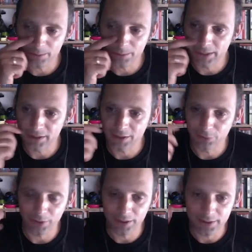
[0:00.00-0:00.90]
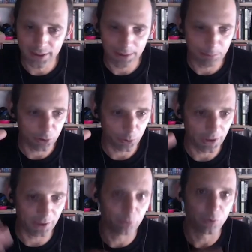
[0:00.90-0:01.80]
an affinity
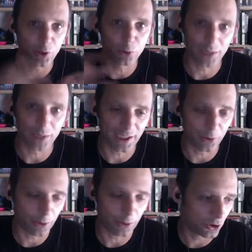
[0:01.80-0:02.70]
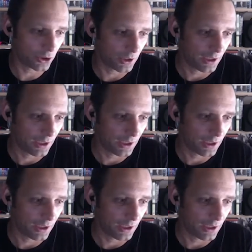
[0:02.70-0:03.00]
between film language